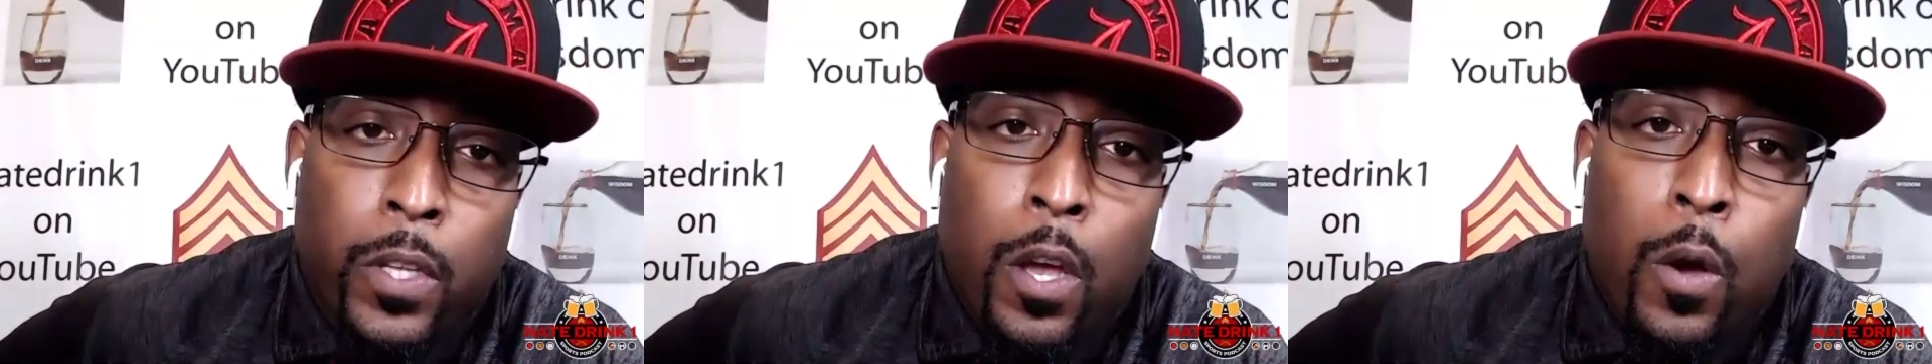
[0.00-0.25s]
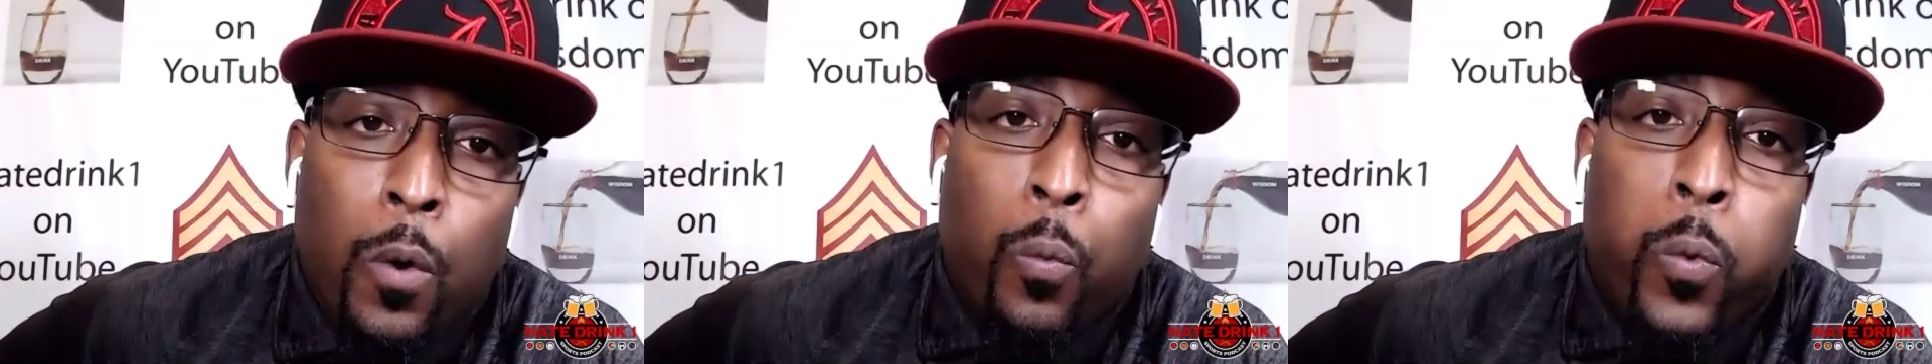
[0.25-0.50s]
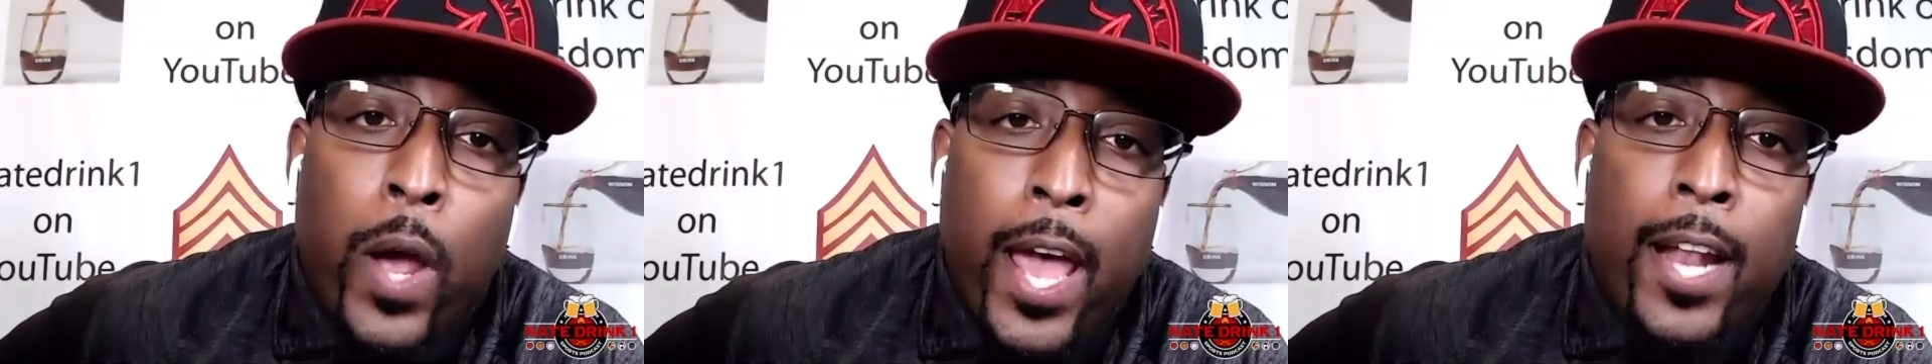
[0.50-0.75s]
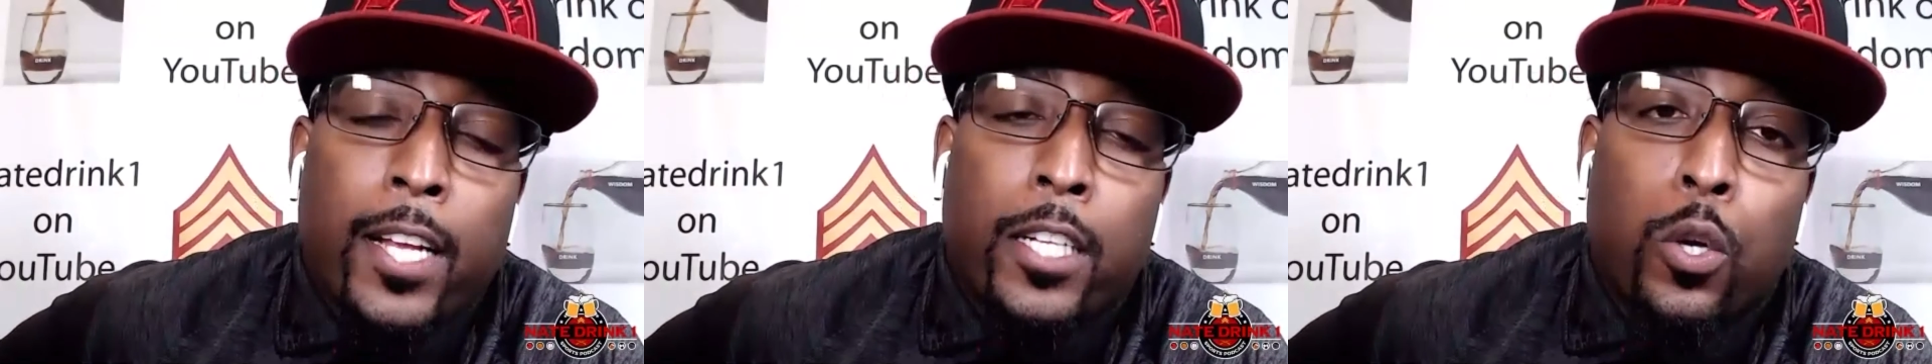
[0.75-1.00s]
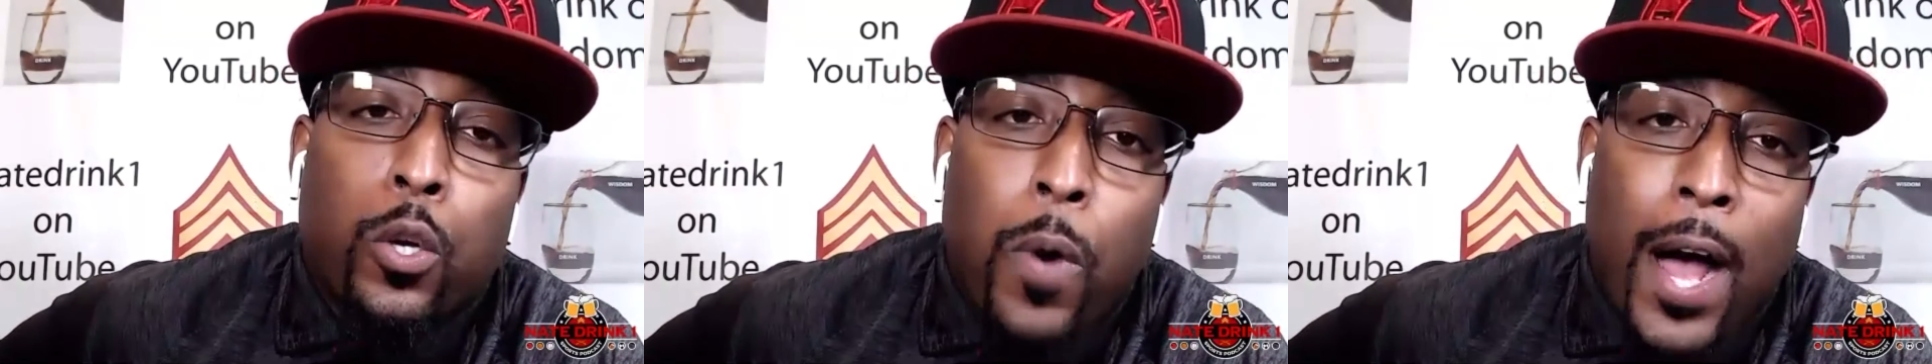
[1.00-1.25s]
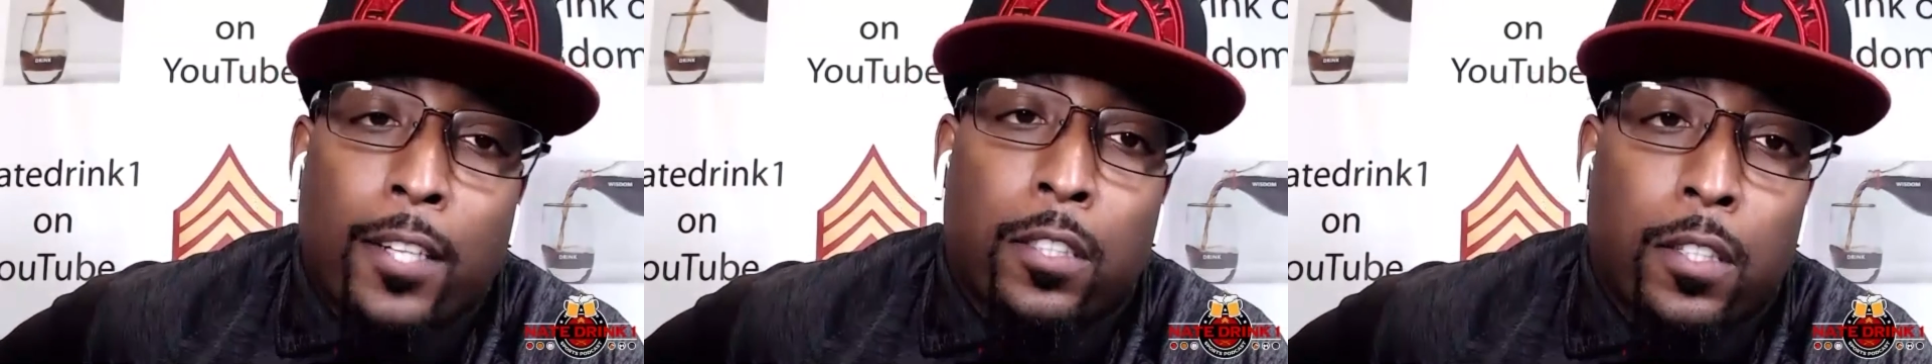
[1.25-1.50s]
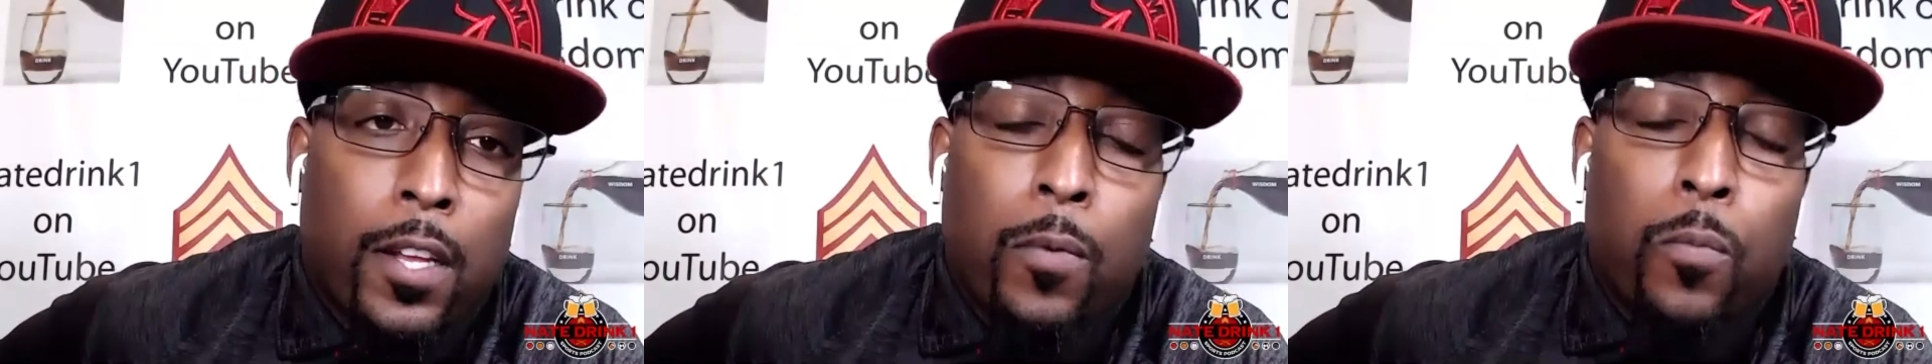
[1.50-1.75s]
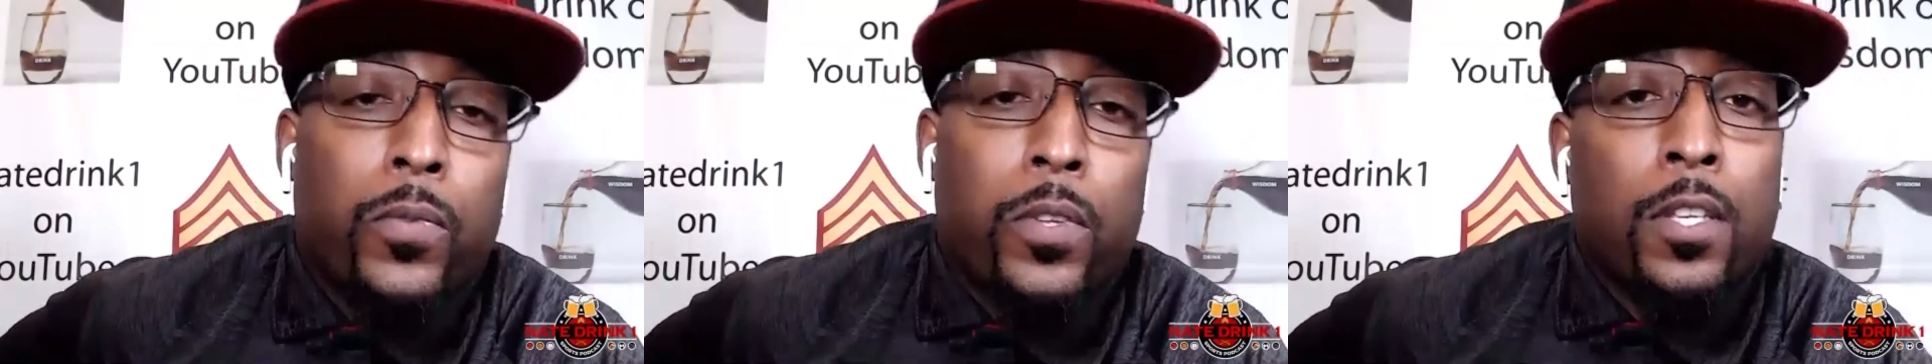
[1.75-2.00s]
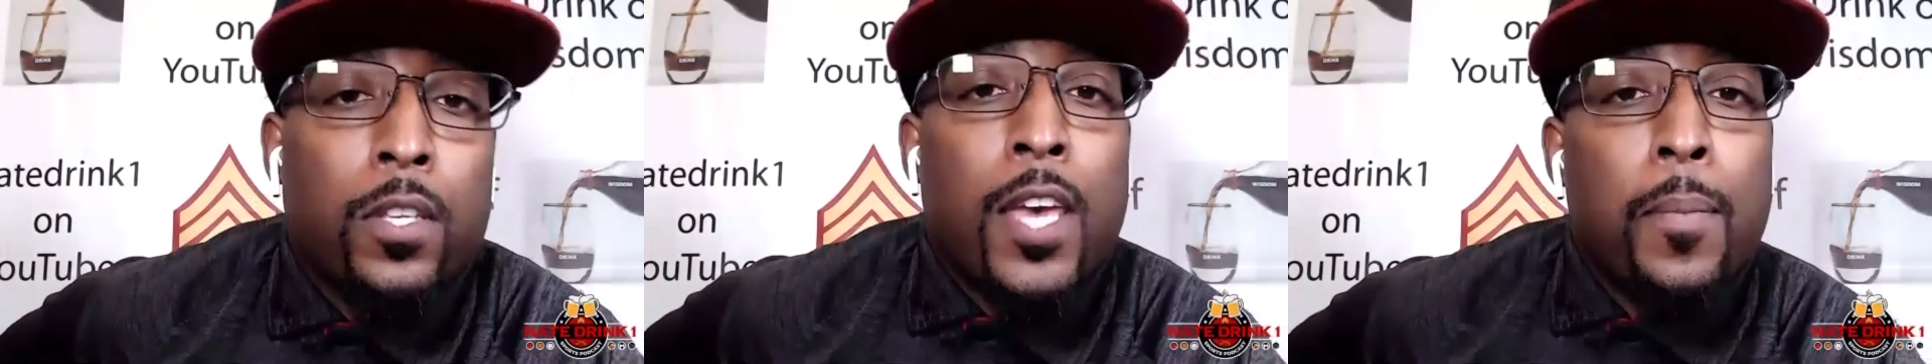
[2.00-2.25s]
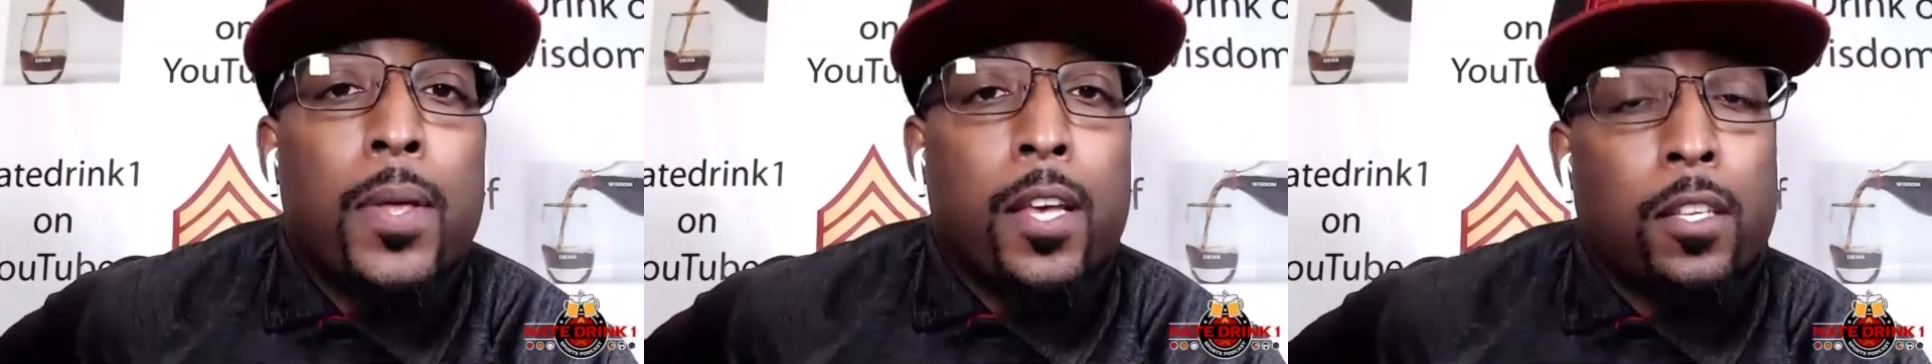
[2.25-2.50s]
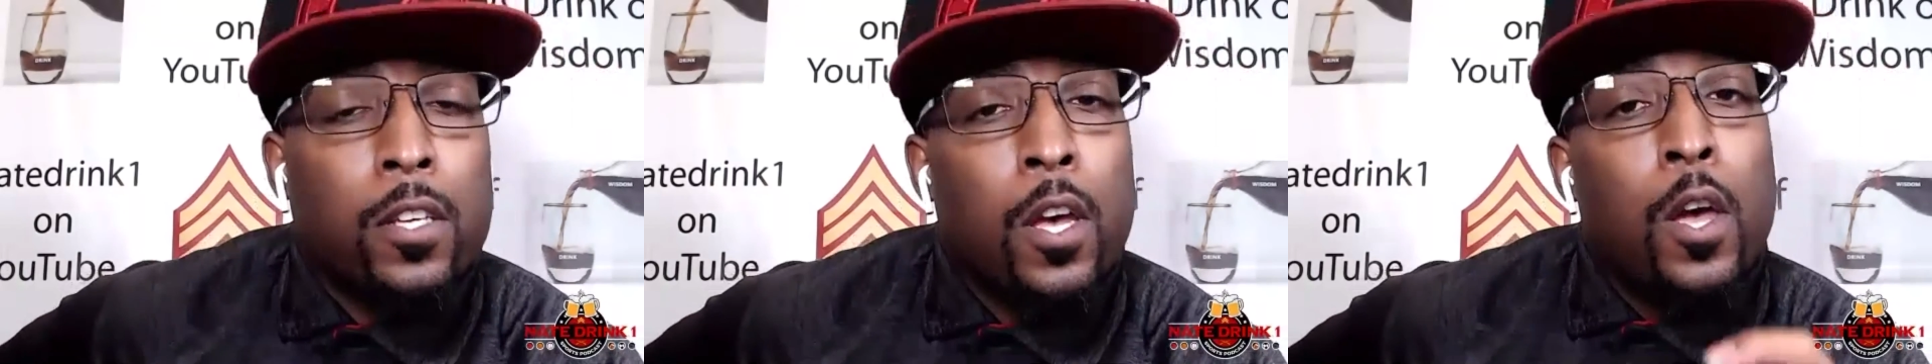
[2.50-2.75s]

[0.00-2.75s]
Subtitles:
When did you watch this? Give me this.